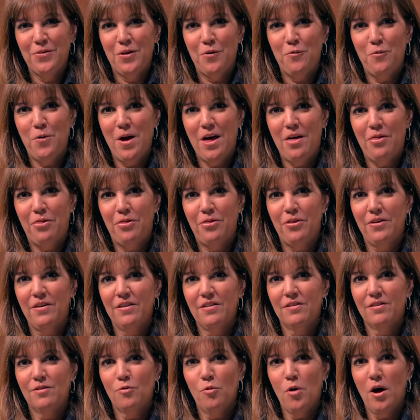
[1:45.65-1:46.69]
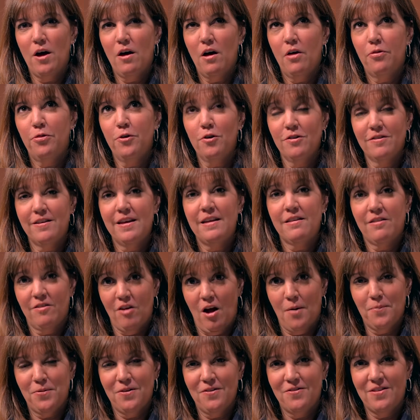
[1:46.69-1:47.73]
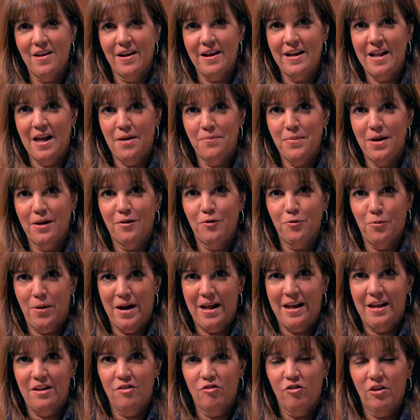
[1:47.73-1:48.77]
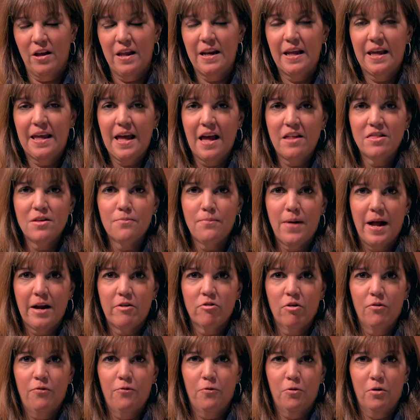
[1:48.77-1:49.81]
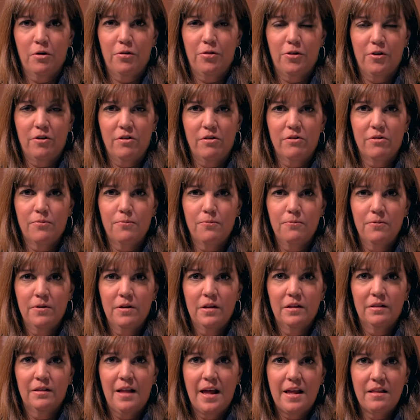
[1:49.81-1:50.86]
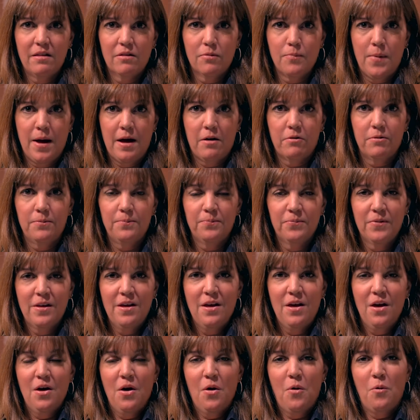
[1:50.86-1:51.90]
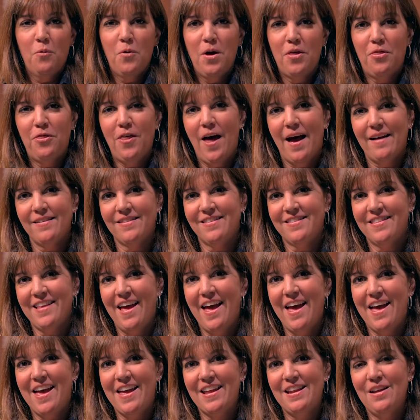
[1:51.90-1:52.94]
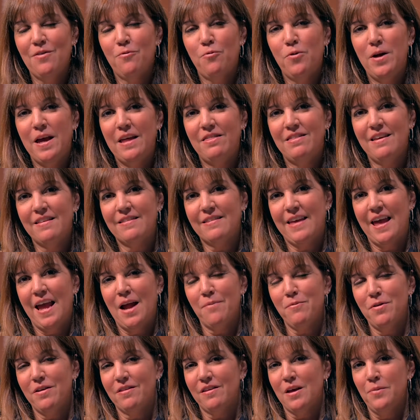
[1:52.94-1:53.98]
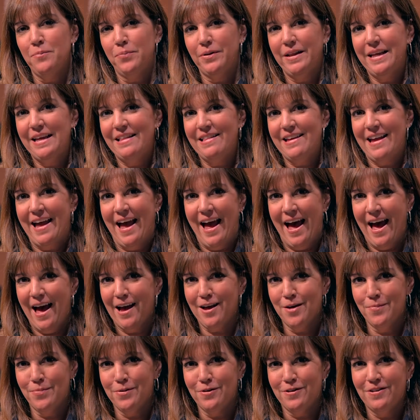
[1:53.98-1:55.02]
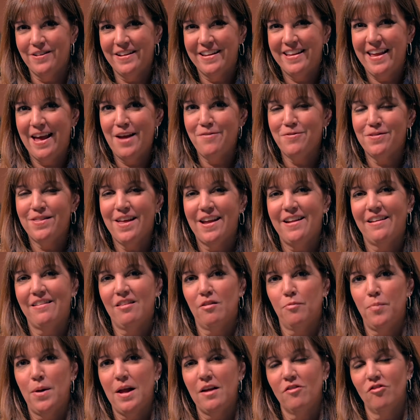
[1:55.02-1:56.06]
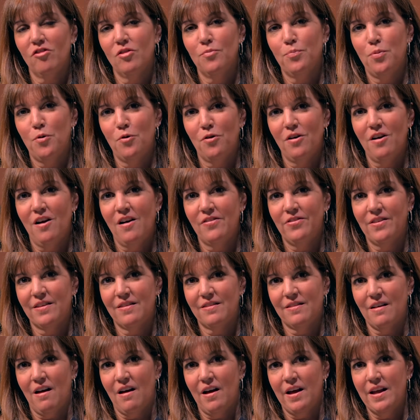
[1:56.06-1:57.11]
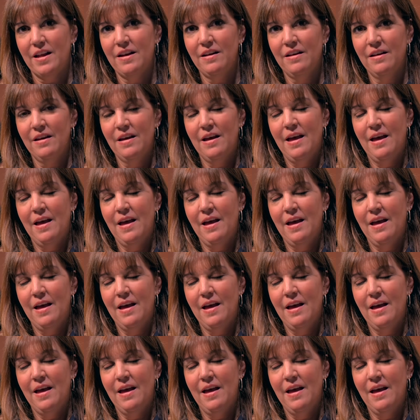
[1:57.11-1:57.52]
with 13 stops of dynamic range, and again the micro 4/3 lens mount. With that said, this camera is completely hackable, again with that expansion port on the side,